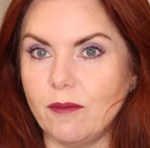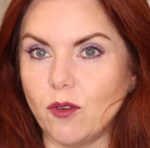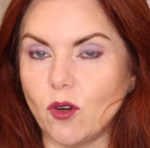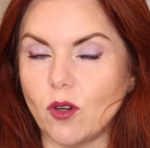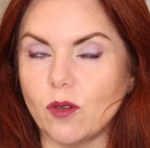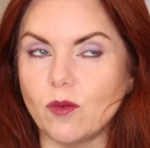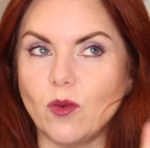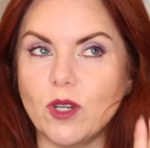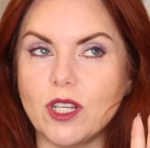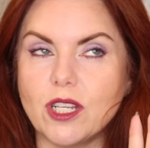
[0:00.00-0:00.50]

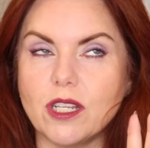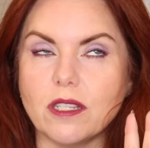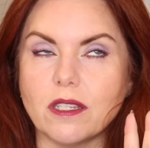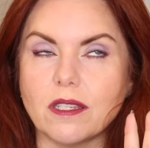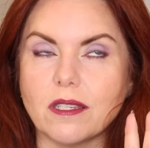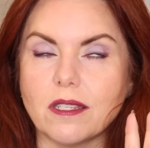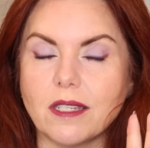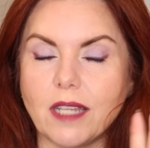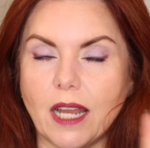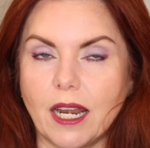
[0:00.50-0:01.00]
Ford, which
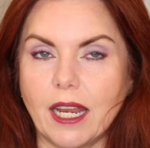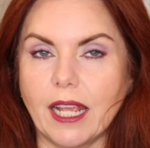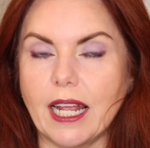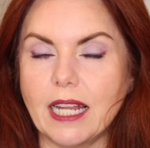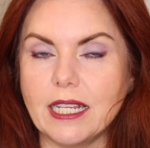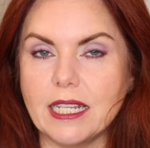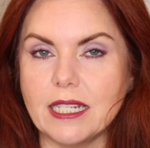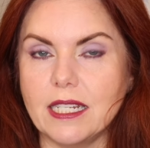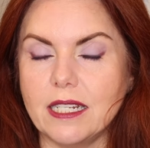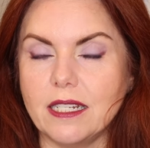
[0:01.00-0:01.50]
is stunning.
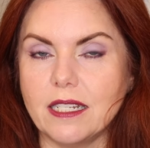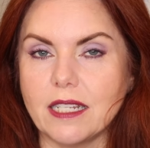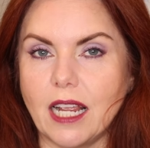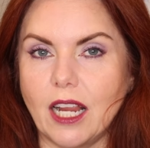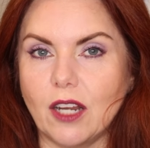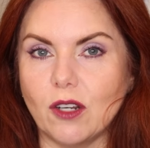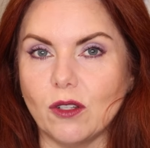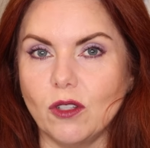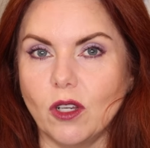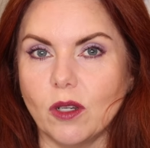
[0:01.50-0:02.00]
I did an
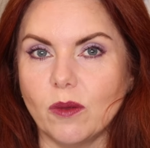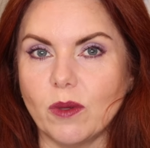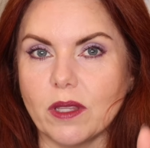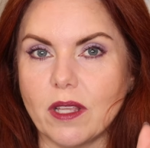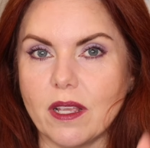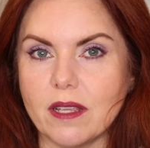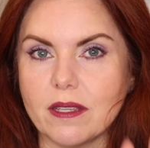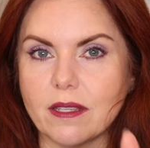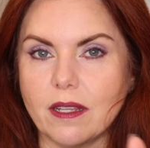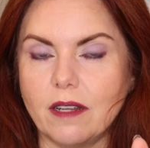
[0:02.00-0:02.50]
entire look with
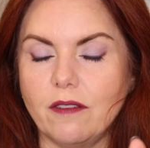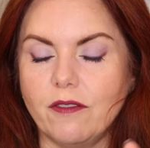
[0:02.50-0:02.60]
this and